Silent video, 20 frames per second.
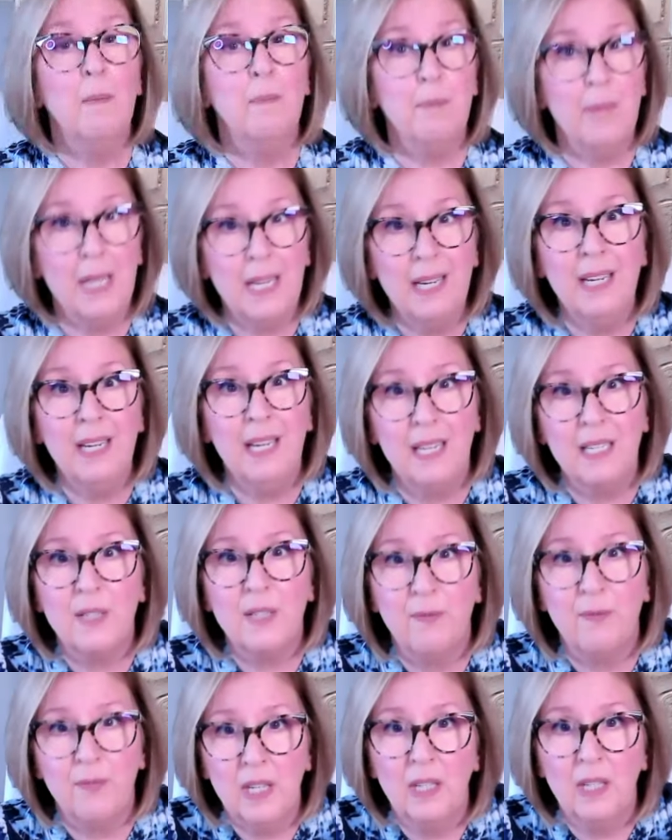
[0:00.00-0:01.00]
meaning it's
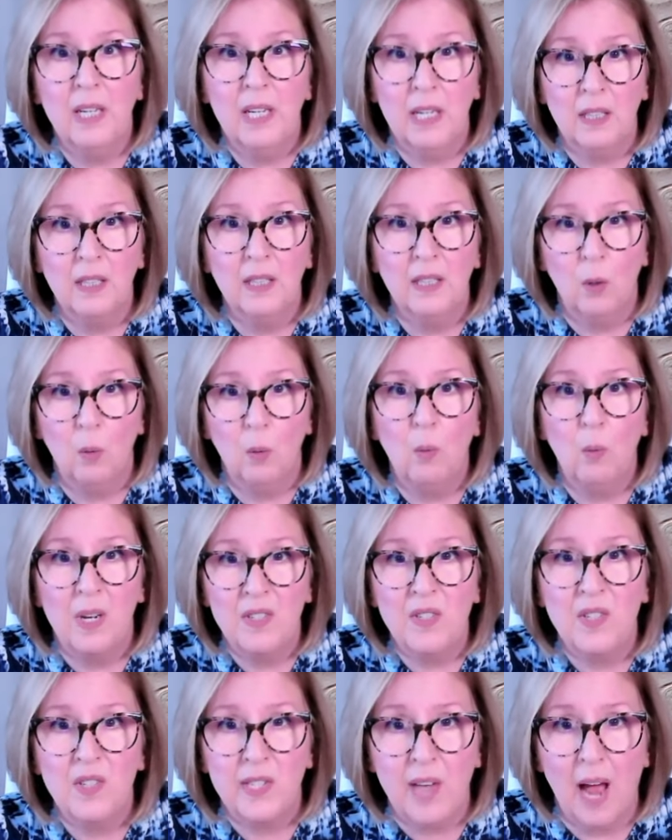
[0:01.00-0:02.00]
feeling a little
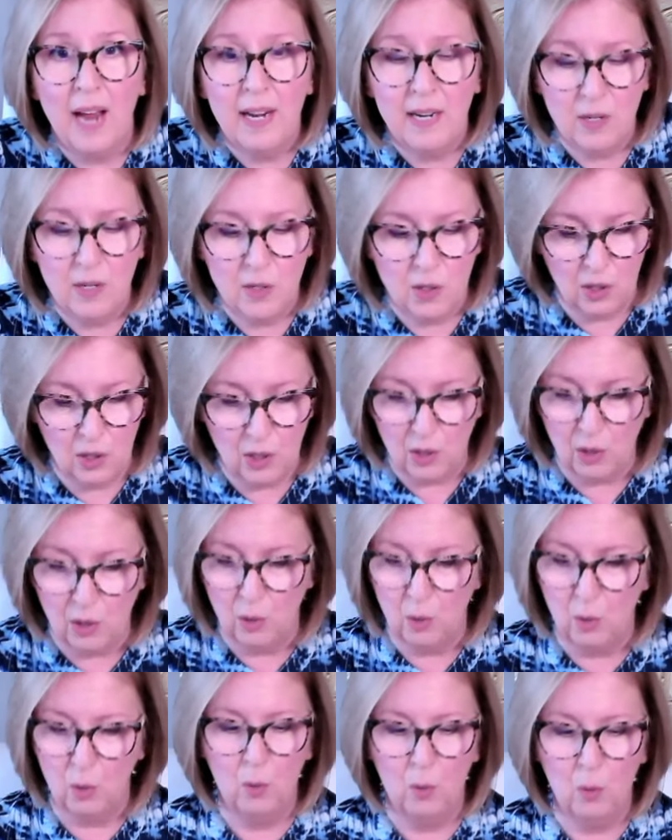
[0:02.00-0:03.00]
one-sided to
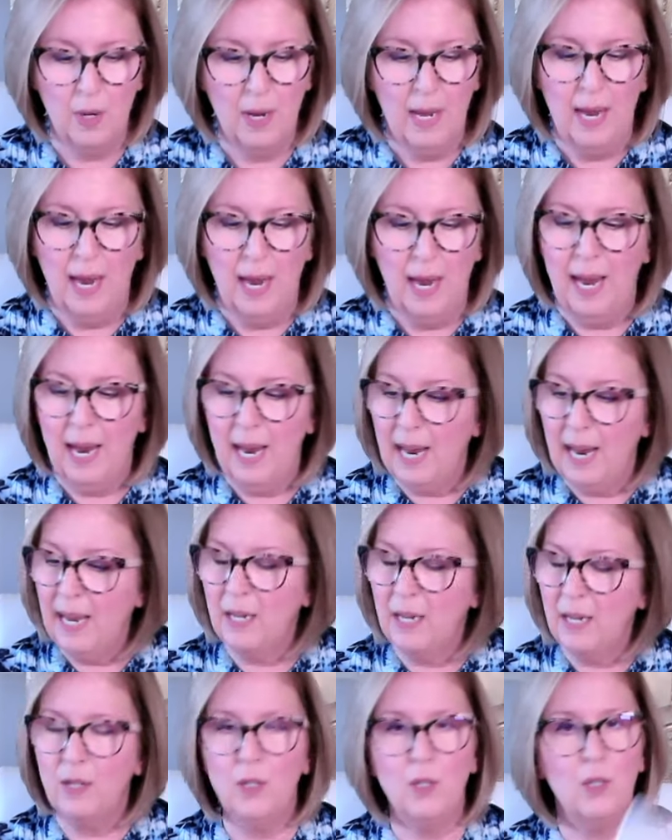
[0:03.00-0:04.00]
you,
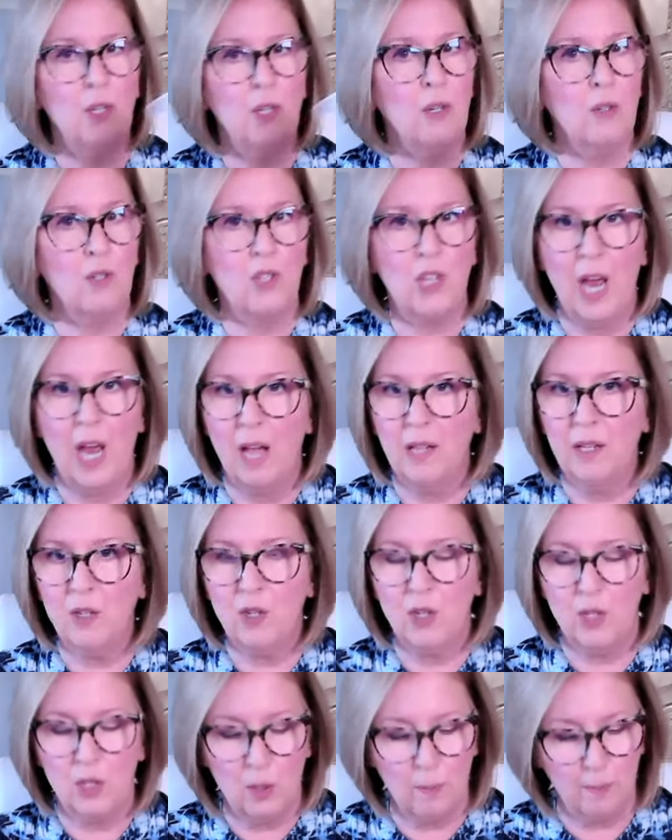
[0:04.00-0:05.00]
and your
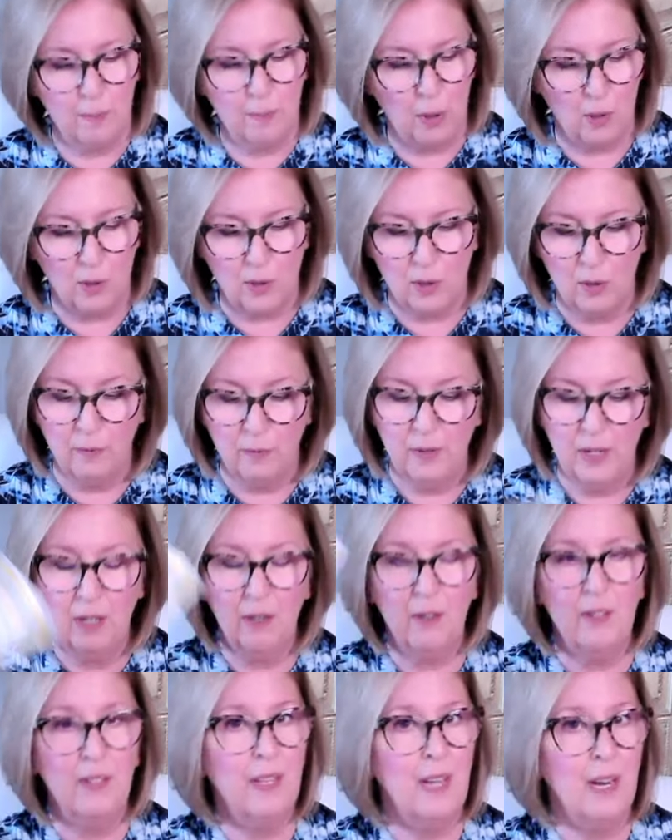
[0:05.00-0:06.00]
challenge is to
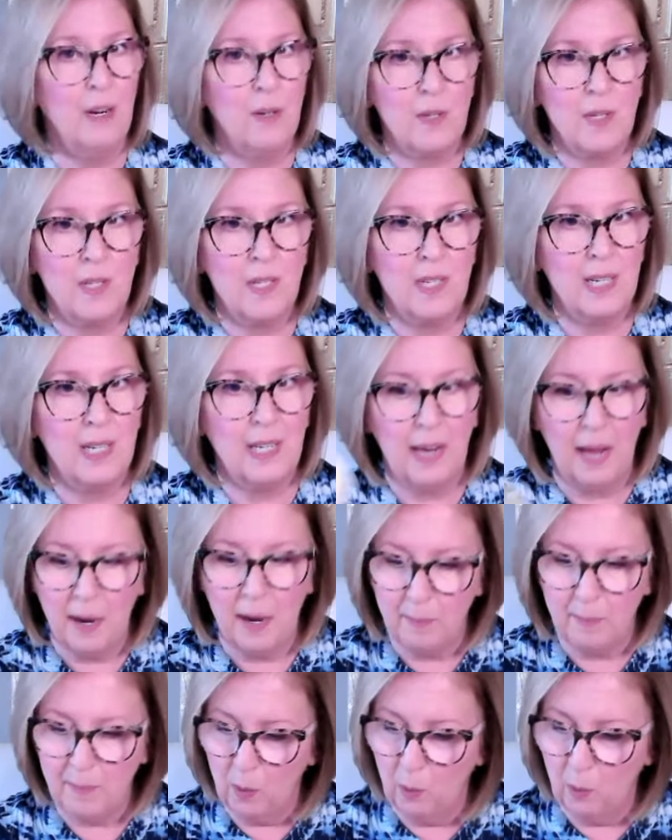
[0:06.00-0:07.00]
persevere, and theirs is to get
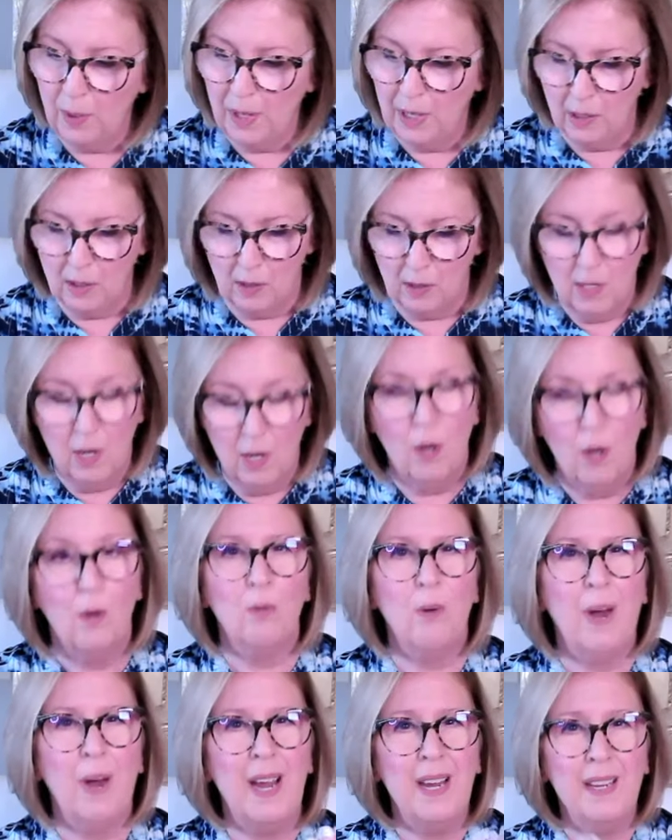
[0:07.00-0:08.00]
up the will
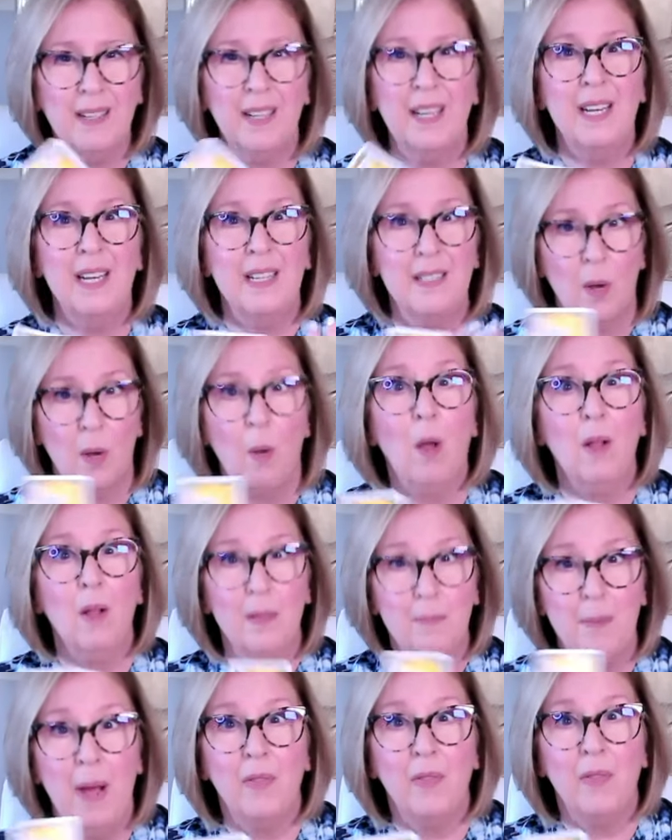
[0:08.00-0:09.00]
right? It's all
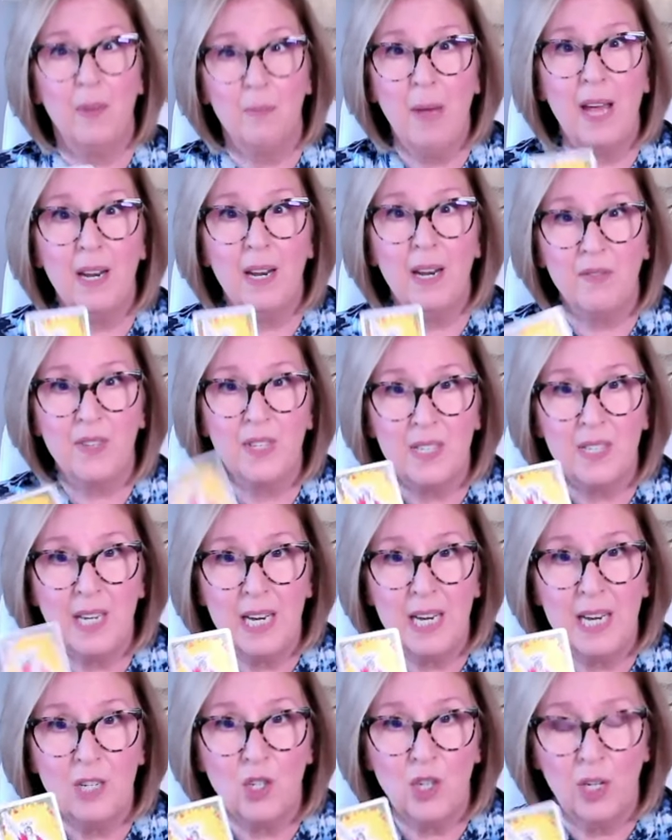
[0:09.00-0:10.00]
about the
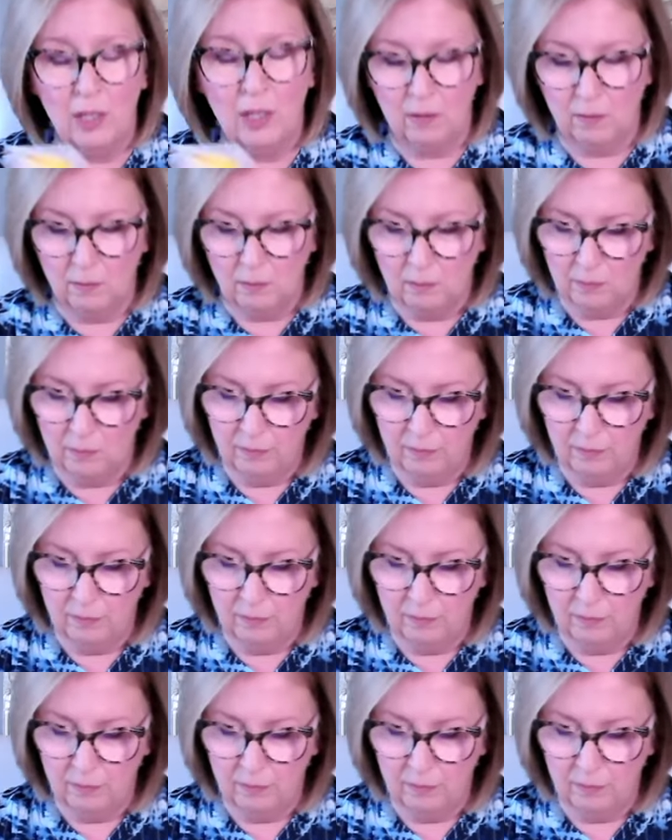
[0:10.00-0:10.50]
manifestation.